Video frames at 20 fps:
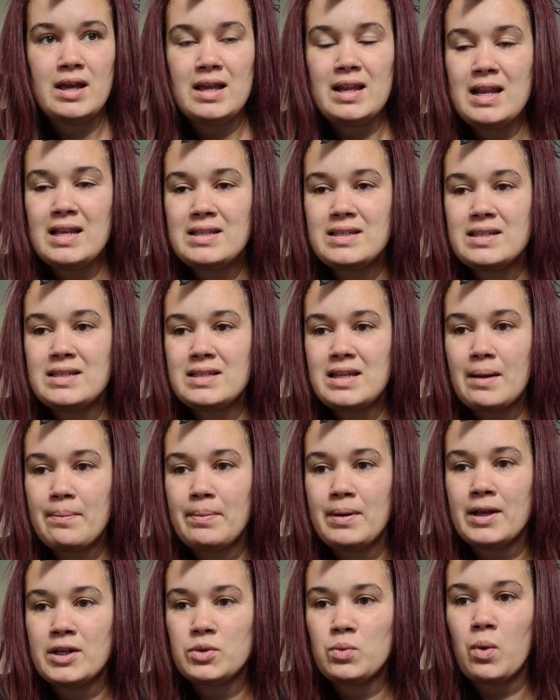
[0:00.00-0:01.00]
Let's
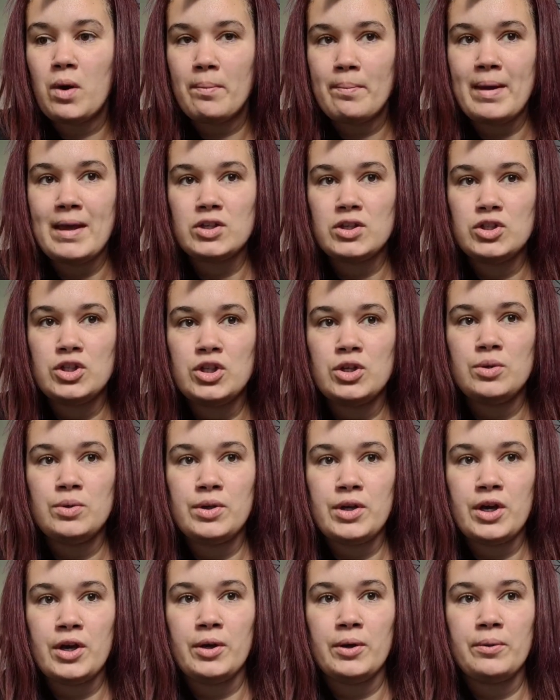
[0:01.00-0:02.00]
establish what makes you
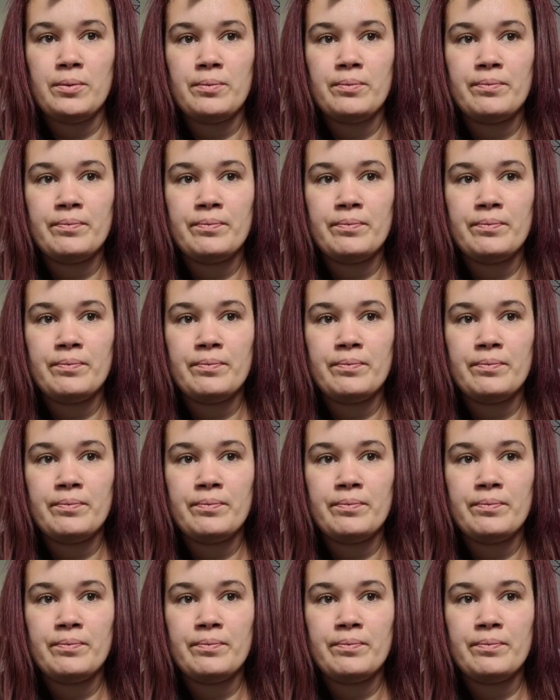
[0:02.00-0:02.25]
you.